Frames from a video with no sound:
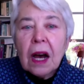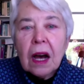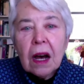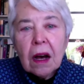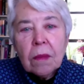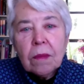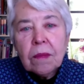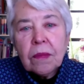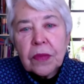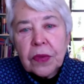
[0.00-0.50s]

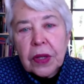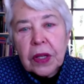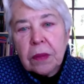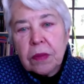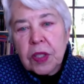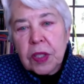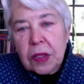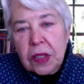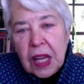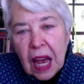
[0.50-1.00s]
um, the
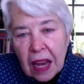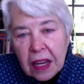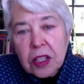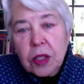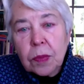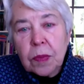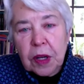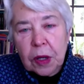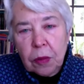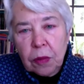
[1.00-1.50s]

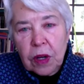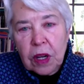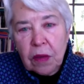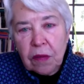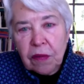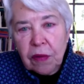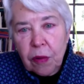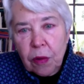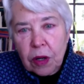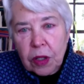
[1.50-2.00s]
seismic
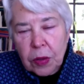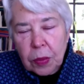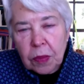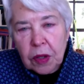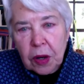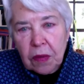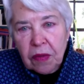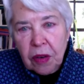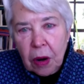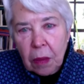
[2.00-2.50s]

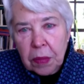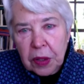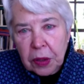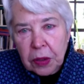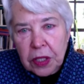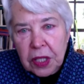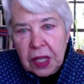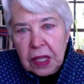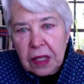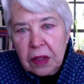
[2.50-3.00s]
reinforcement of our
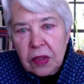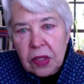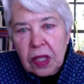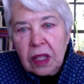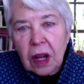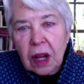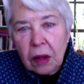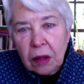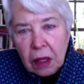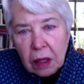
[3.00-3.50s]

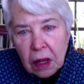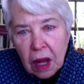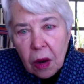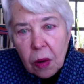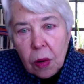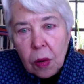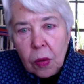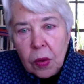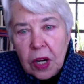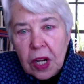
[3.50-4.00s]
buildings
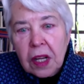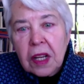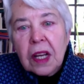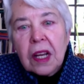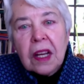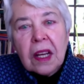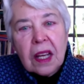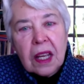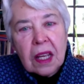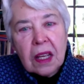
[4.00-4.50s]
alone
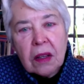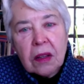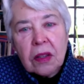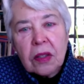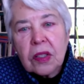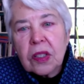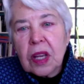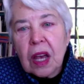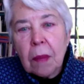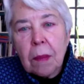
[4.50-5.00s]

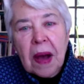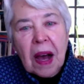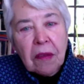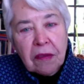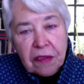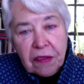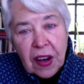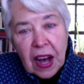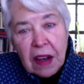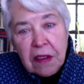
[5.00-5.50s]
is
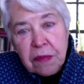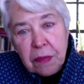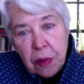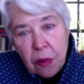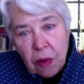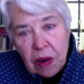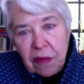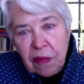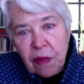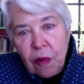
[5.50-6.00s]
about
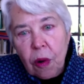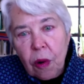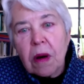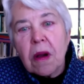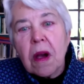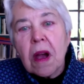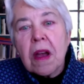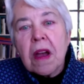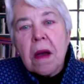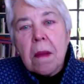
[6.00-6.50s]
$5.4